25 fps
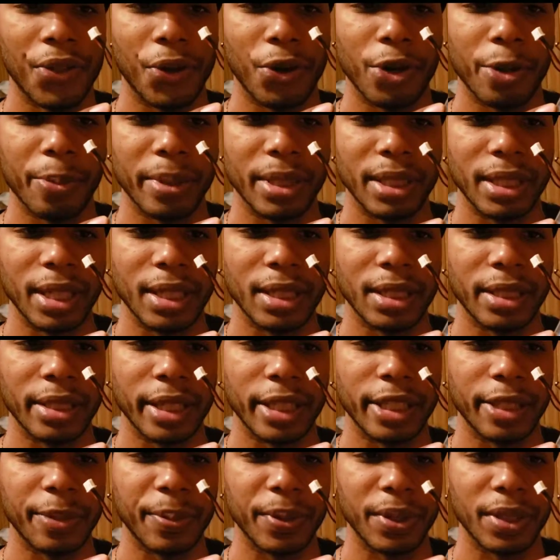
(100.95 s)
30%,
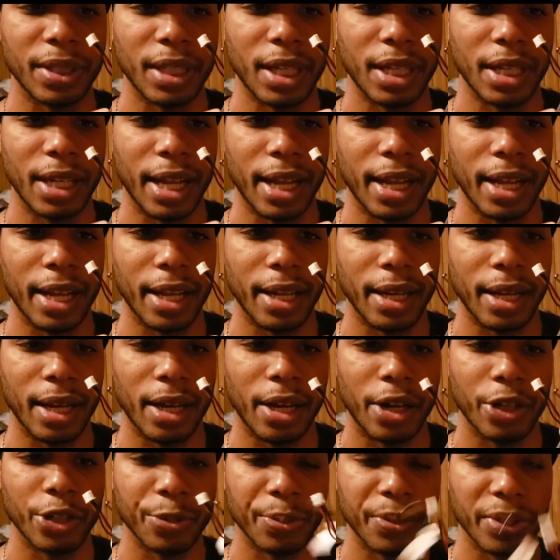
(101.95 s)
60%, and
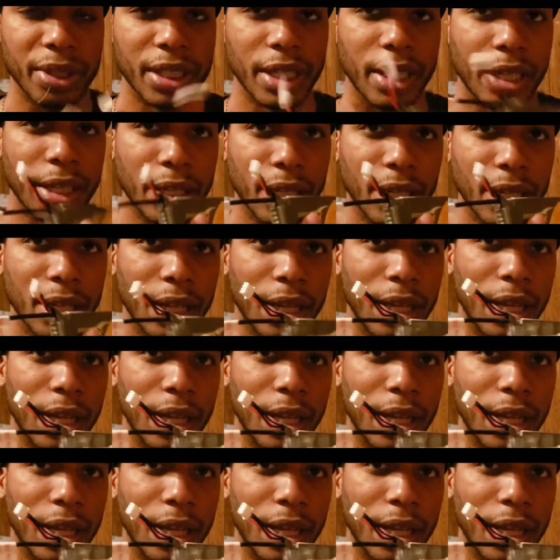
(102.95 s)
100%.